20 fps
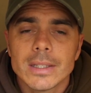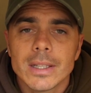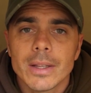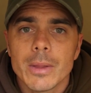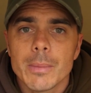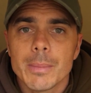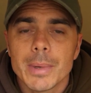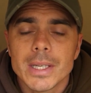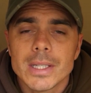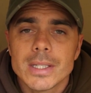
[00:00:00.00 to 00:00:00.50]

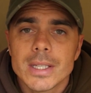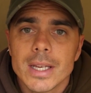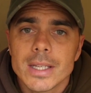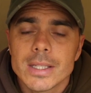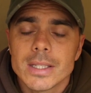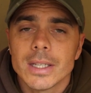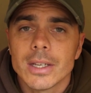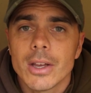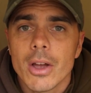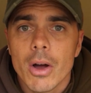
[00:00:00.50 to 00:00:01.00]
Done the
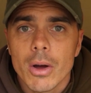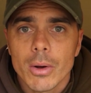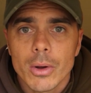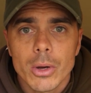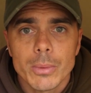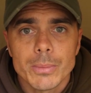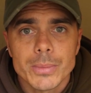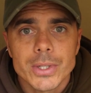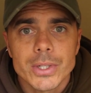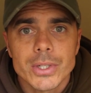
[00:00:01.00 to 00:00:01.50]
BCAC Carp
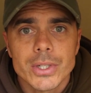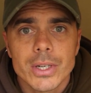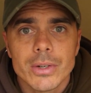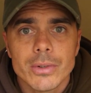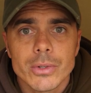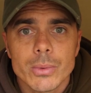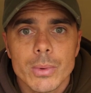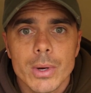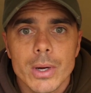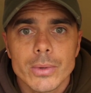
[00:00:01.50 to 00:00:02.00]
comps this year
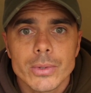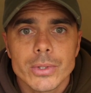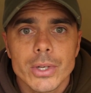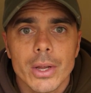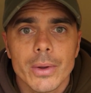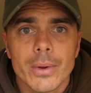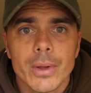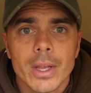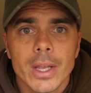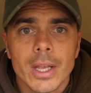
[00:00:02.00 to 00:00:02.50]
as well,
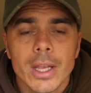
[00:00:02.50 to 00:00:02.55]
so